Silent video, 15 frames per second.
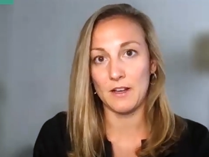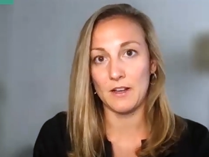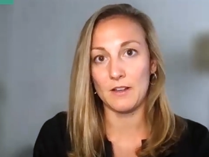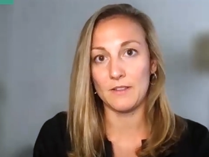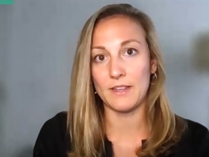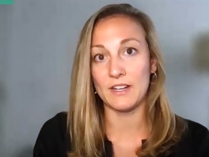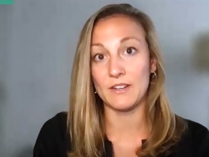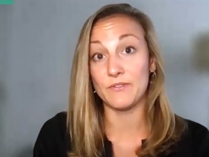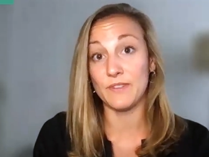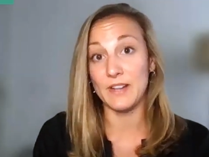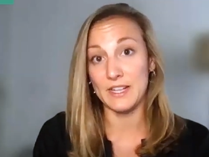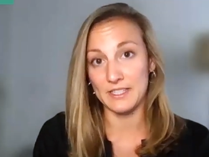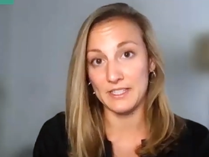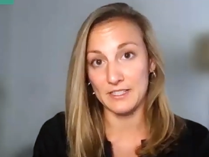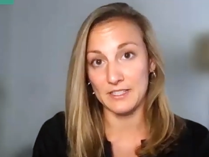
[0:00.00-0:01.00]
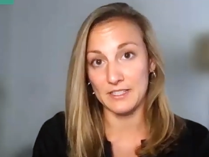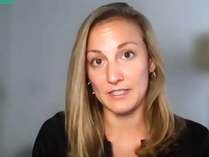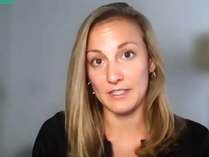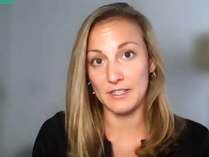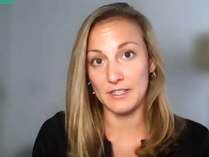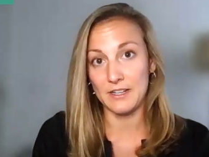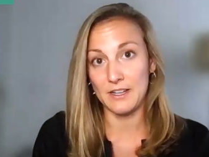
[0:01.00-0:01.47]
that it faces
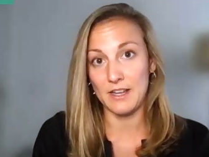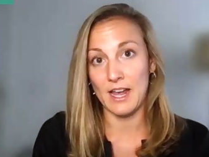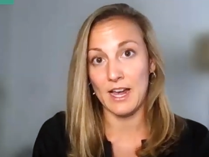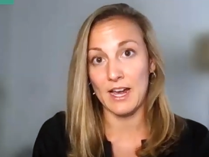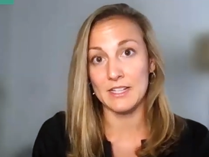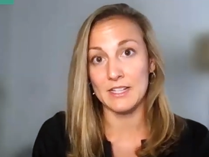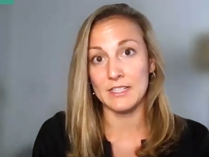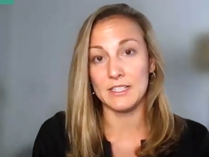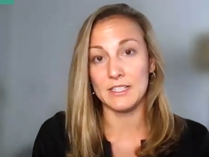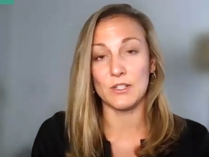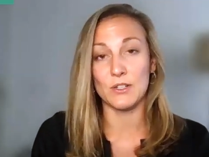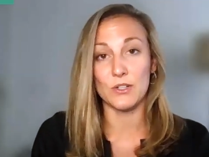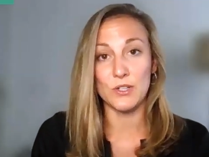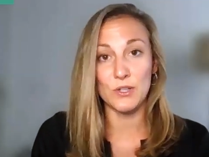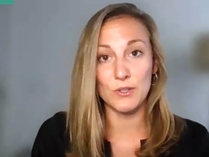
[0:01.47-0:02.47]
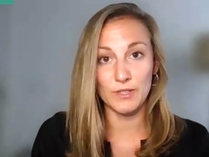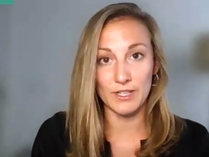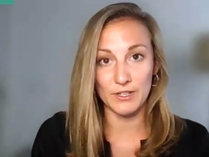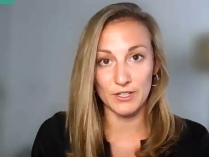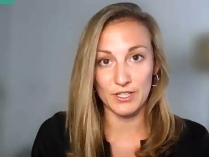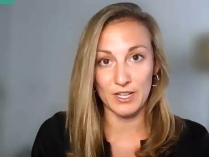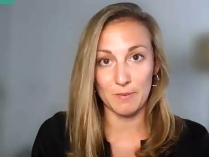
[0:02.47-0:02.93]
and is under new
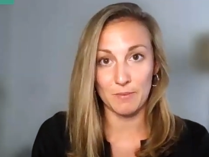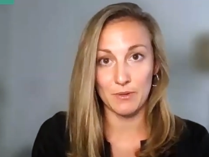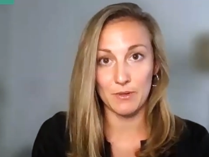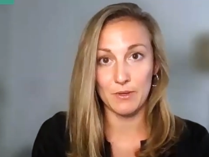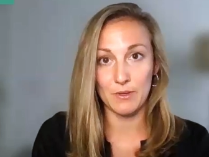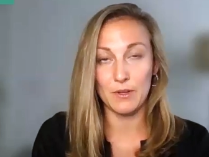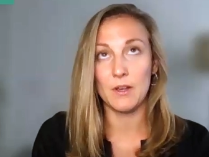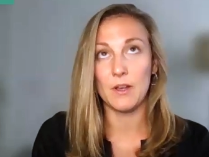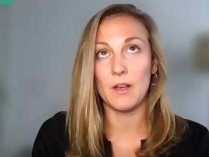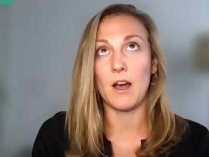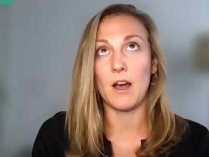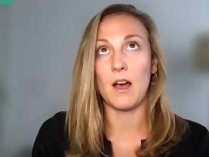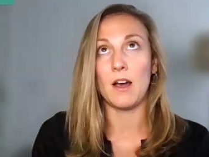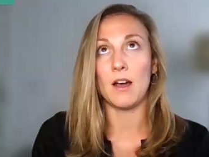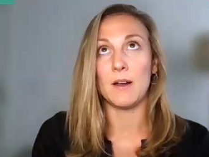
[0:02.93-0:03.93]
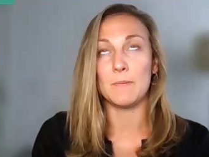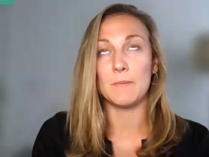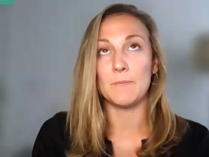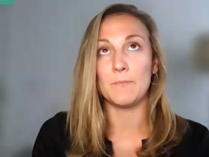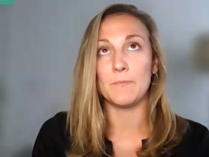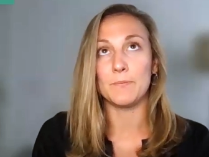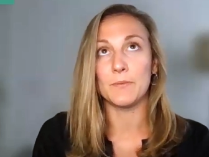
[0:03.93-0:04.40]
leadership
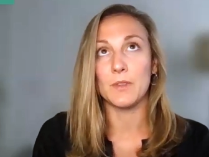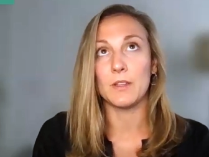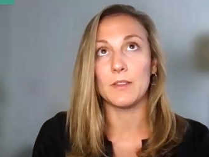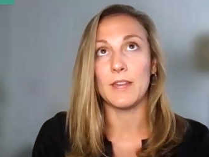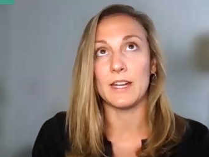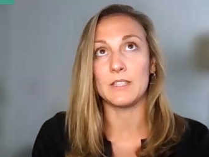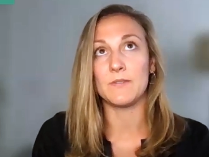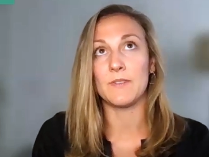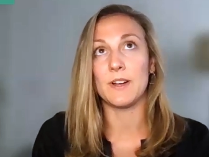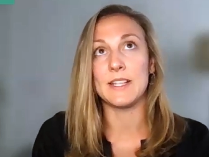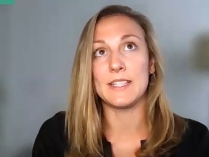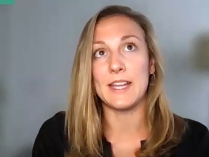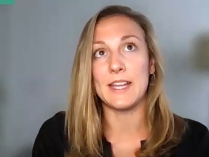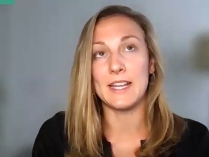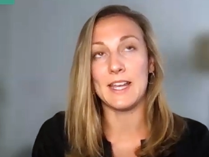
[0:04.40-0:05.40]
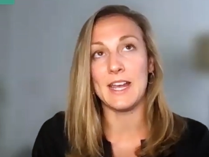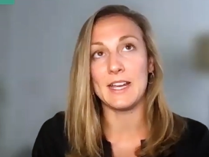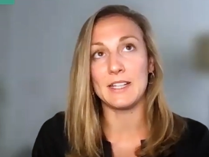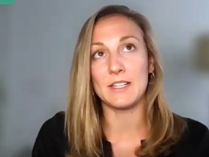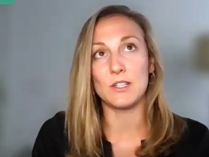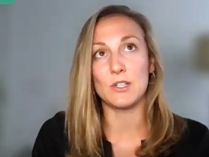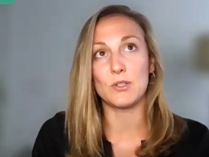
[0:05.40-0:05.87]
um, that is very
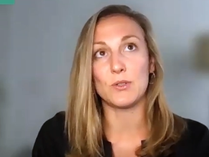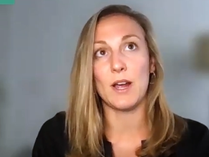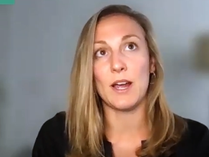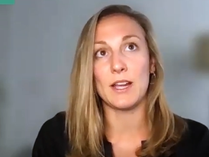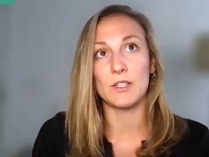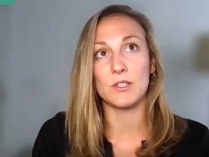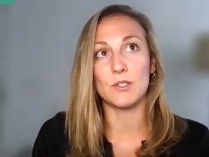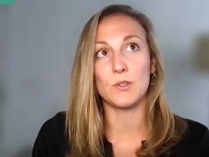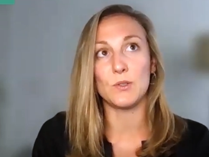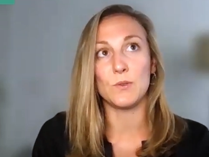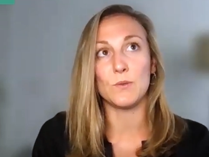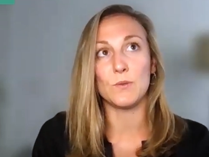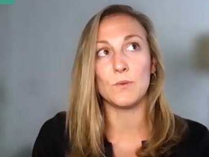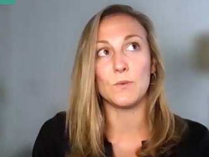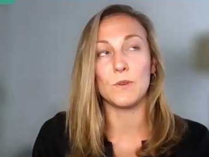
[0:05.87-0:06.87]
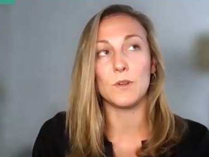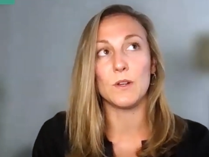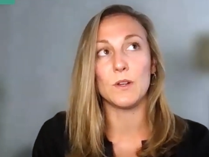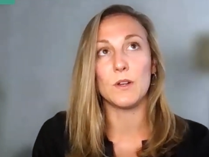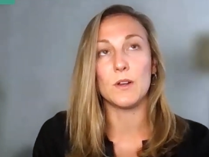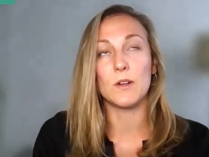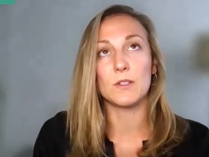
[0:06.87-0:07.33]
dedicated to trying to
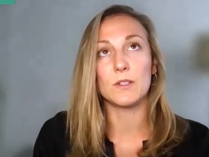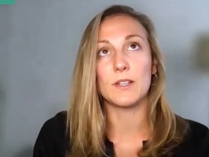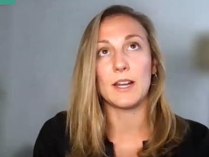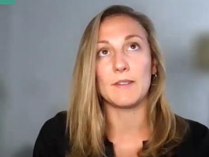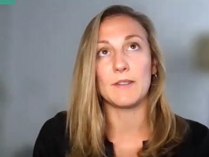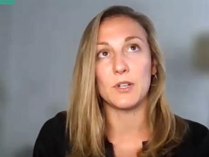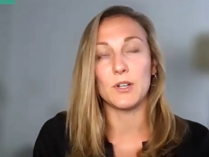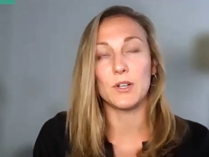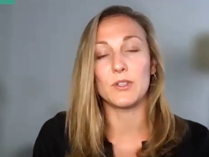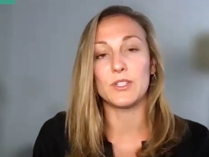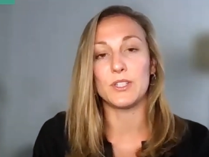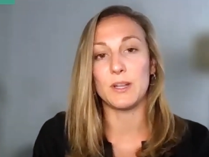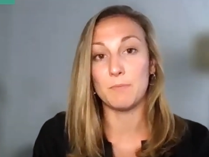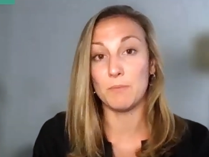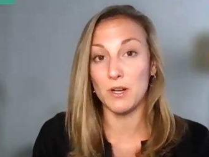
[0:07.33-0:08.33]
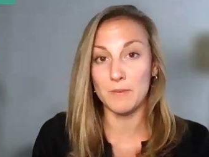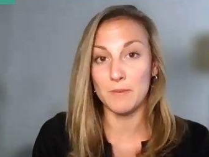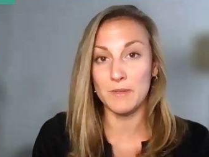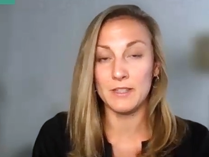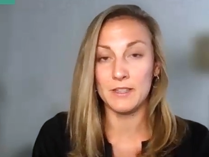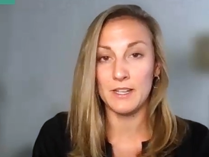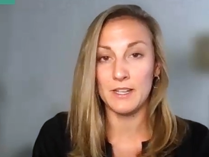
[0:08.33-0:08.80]
kind of turn the ship
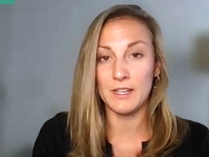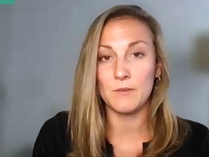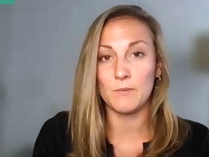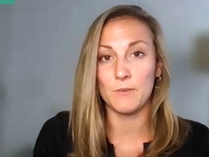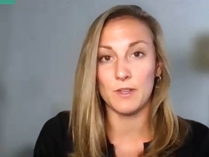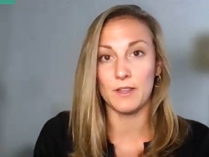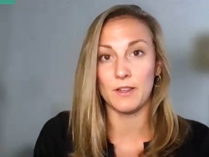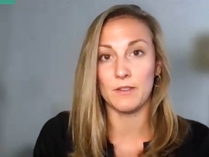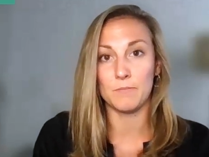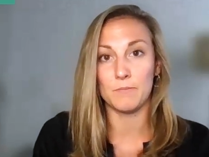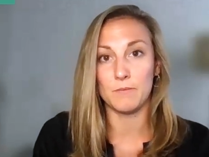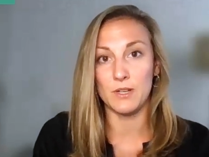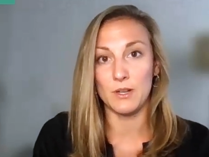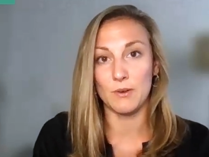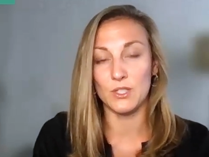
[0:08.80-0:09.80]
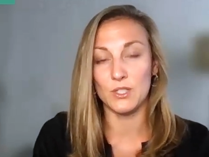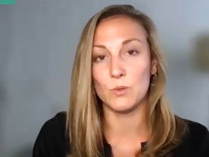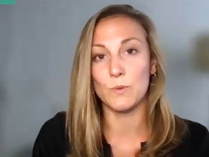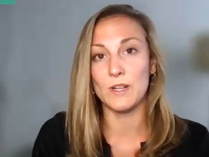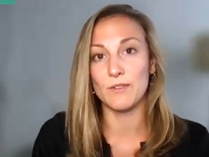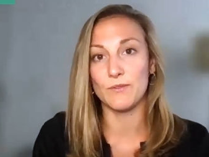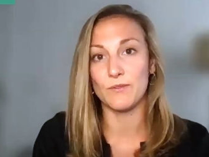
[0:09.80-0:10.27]
permanently with a you know a
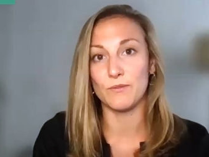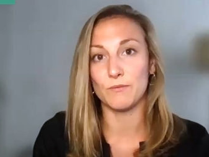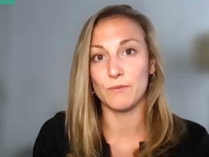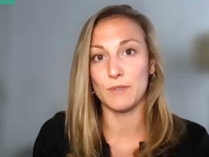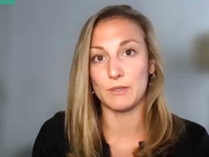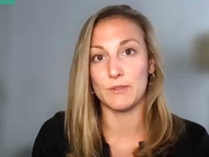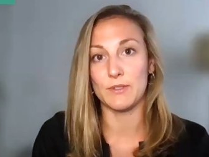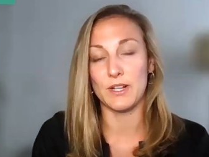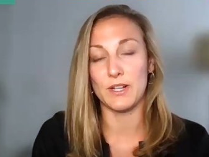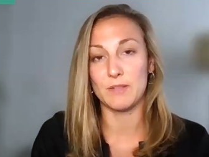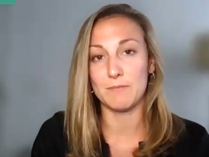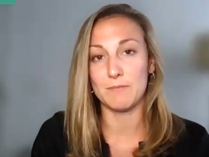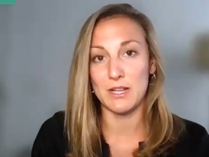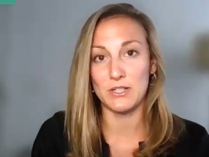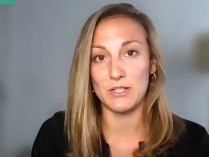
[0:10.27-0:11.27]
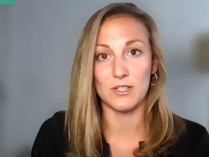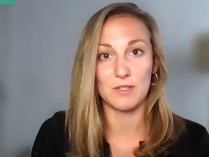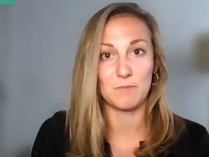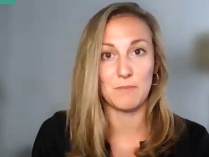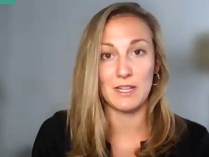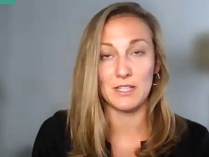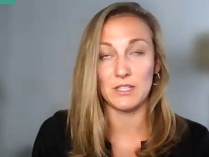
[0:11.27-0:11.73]
suite of risk reduction measures
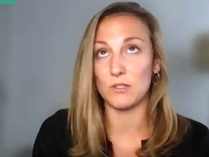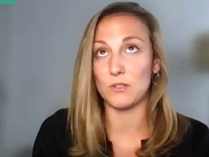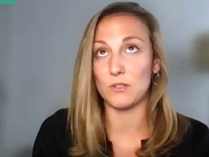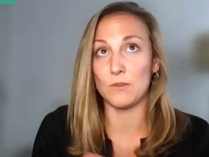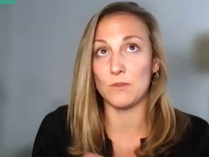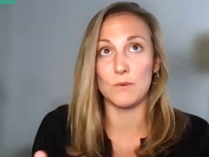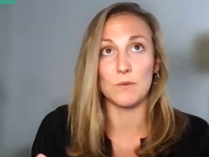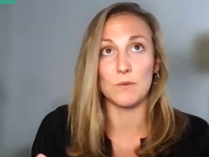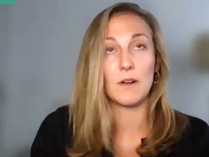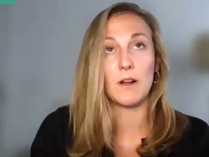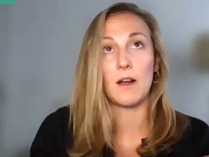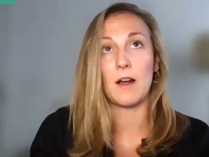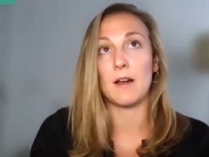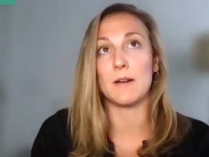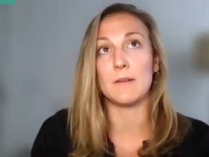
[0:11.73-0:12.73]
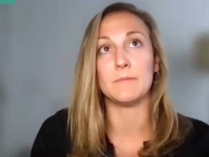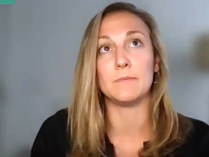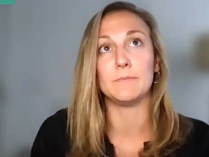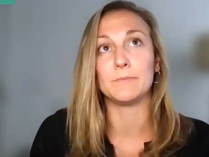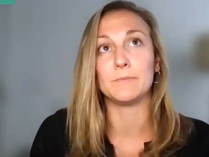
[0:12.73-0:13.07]
meant to um,